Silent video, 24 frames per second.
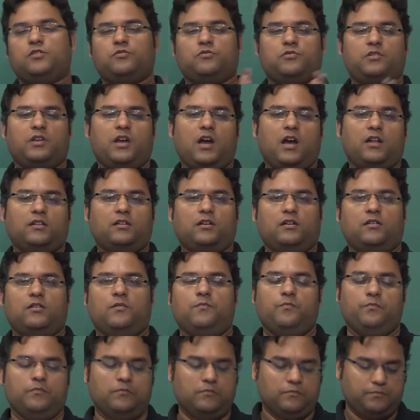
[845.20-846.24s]
to the other.
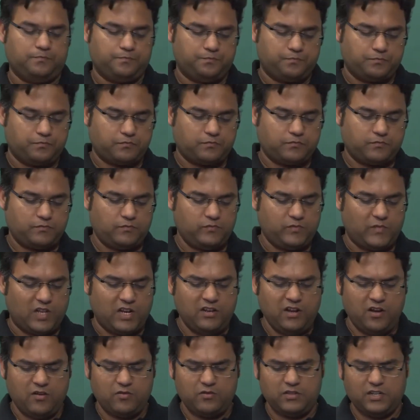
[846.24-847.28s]

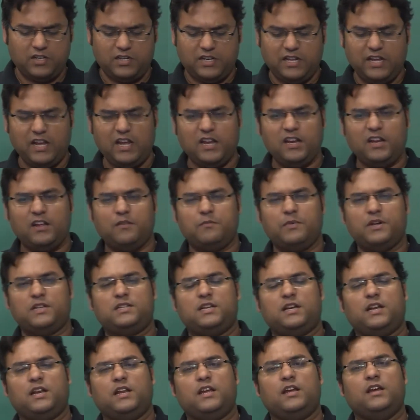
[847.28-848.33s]
Now, the DNA
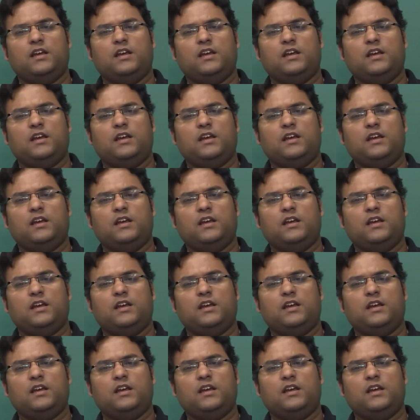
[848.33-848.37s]
basically